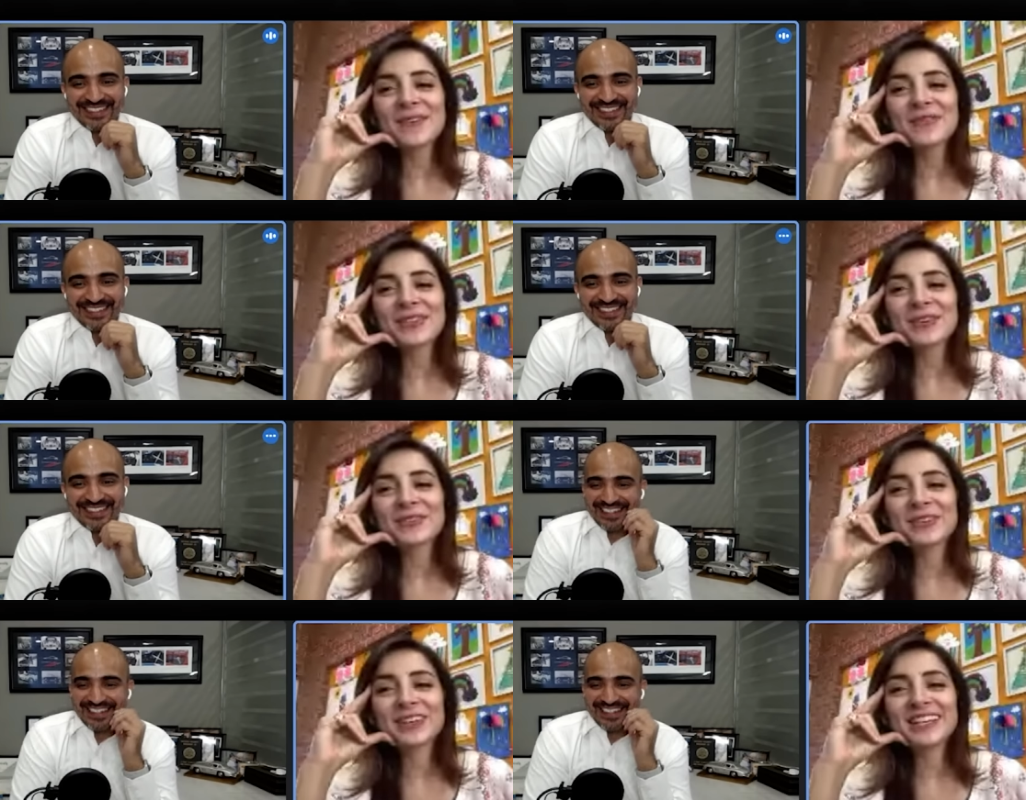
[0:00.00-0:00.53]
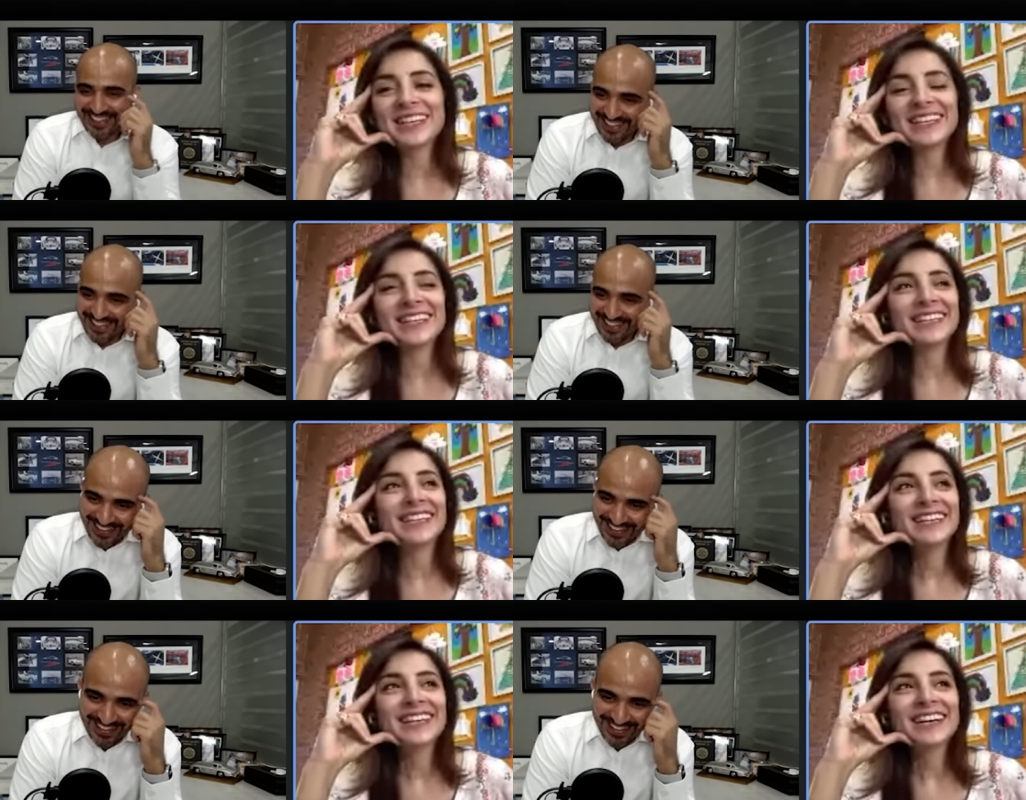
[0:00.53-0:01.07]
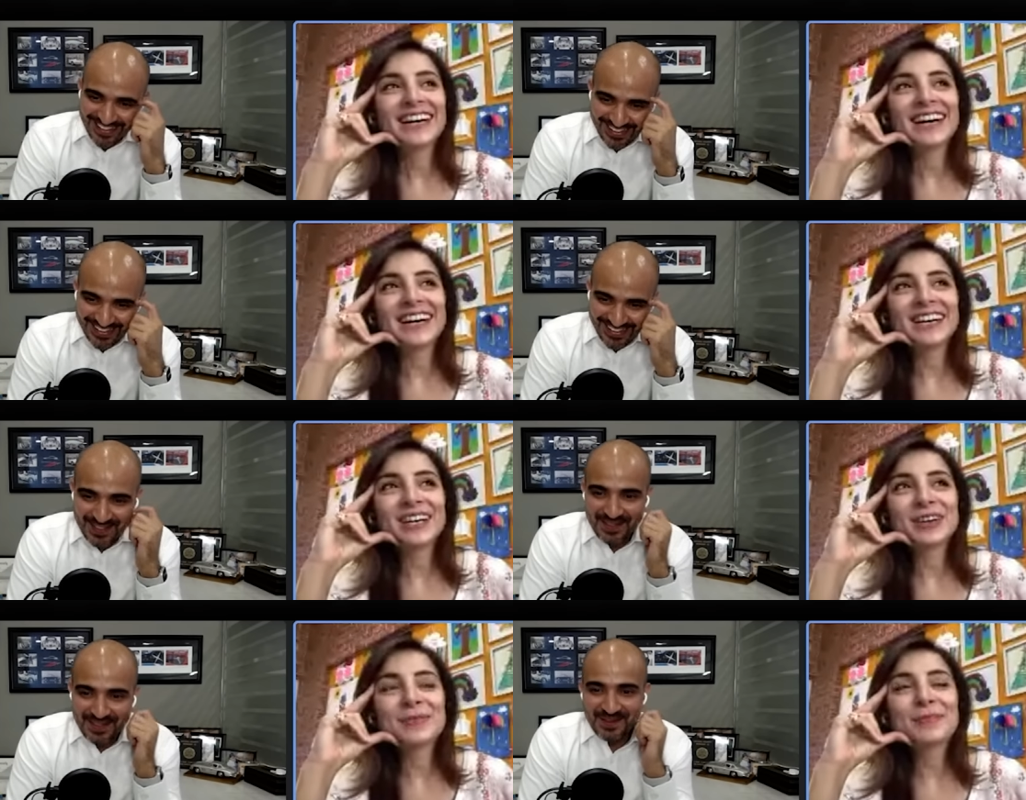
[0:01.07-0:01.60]
Speaker 1: I'm the bully.
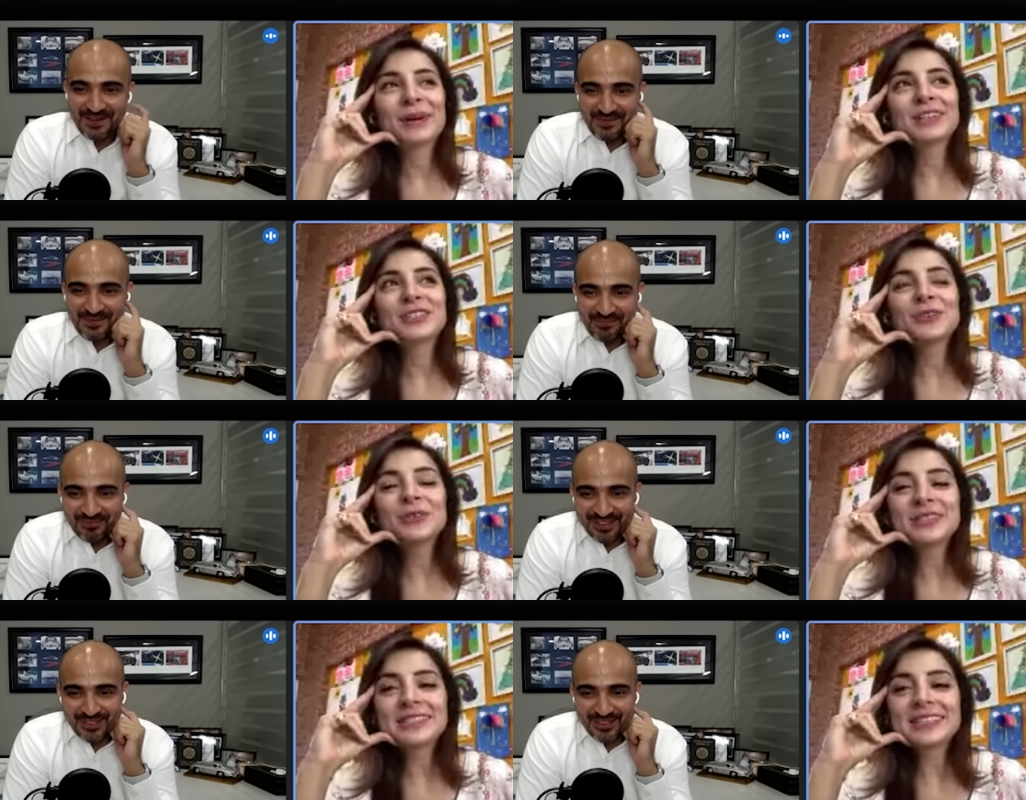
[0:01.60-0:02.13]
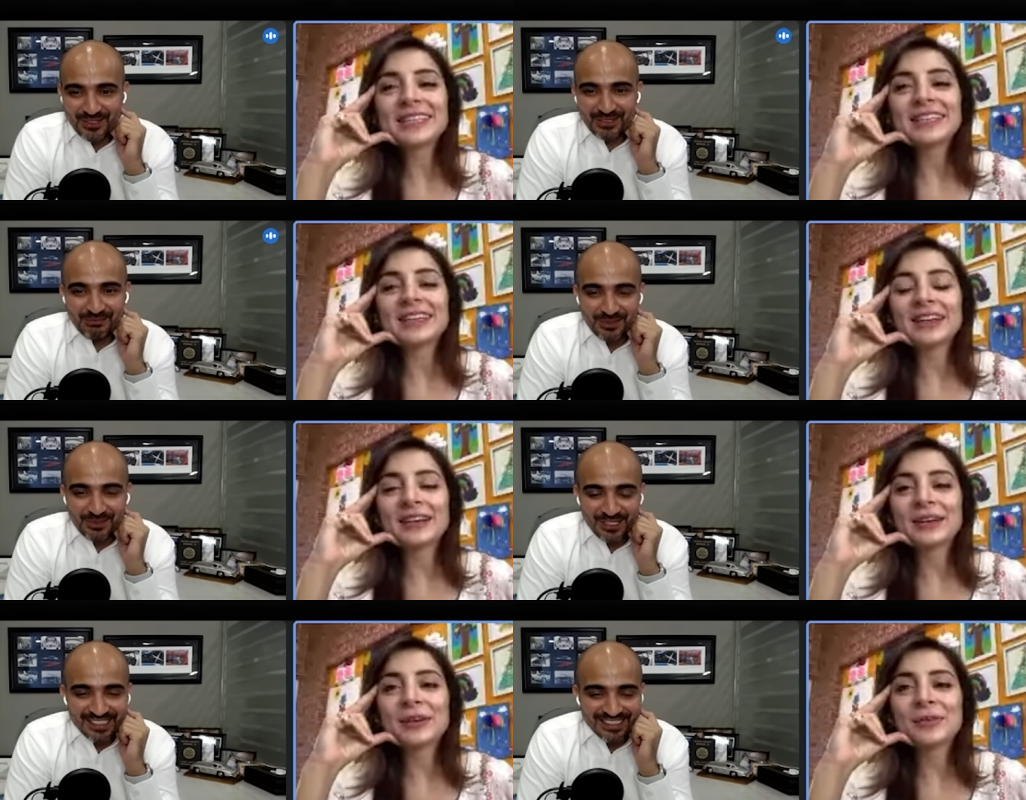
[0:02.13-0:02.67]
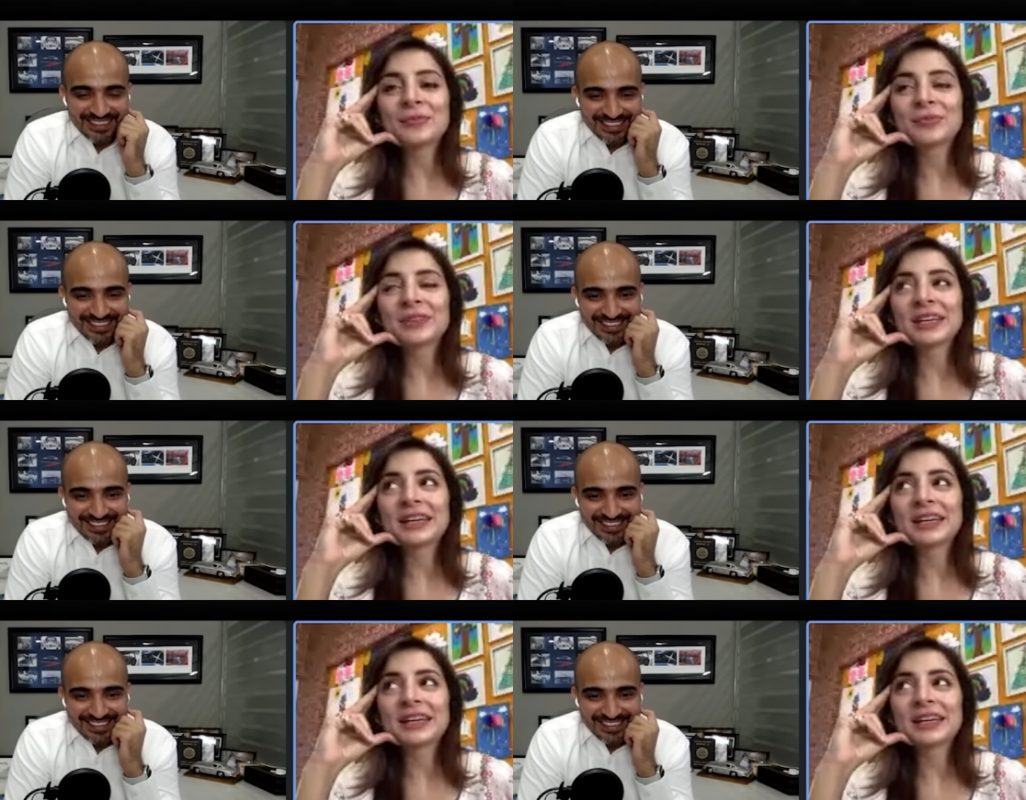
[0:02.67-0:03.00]
Uh, but you see, um,